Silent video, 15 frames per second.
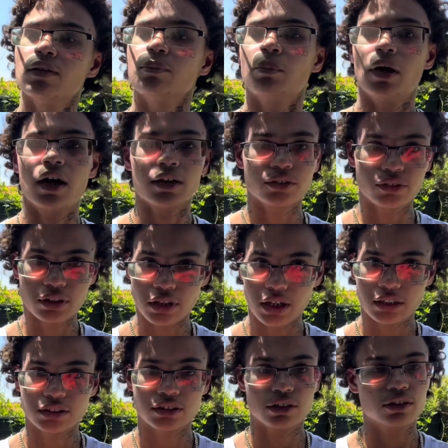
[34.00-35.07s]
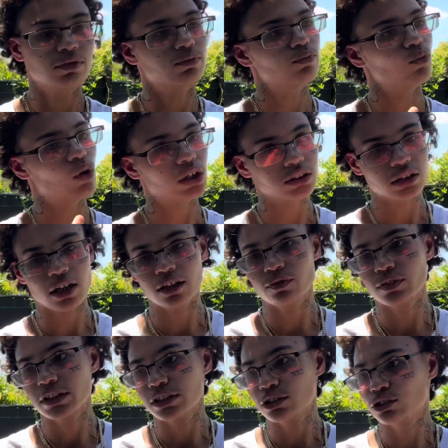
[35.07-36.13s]
pondered a lot of stuff, watched a lot of
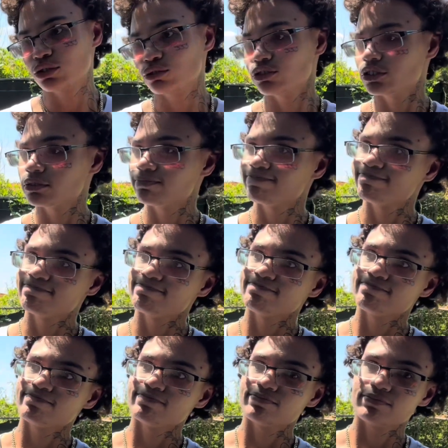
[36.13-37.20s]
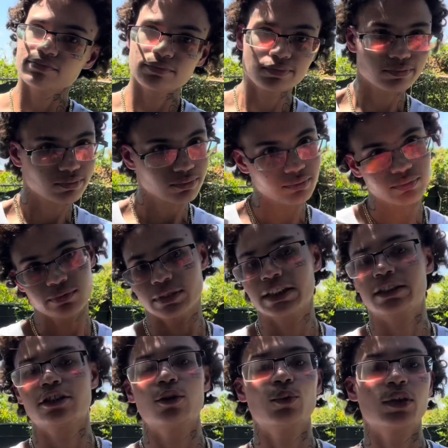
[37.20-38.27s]
videos,
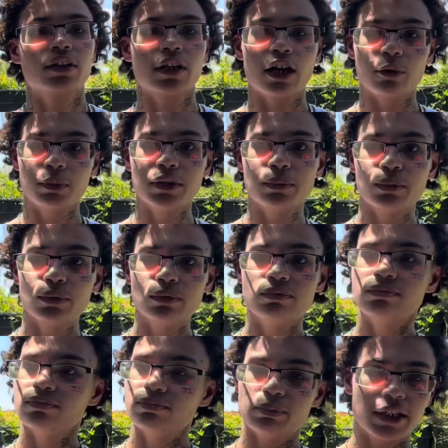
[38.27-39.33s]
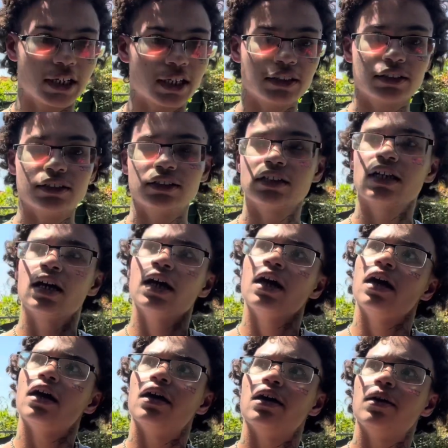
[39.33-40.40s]
linked up with a lot of people, made ideas.
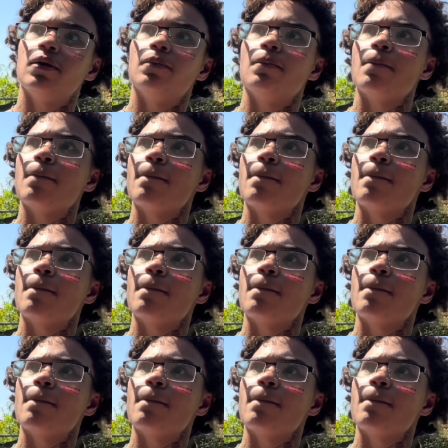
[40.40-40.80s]
And